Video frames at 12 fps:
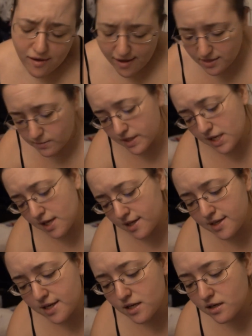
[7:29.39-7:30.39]
at the
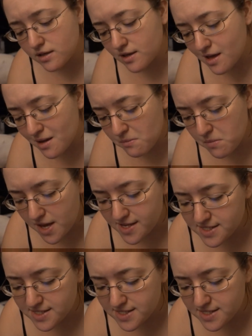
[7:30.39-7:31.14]
beginning, it may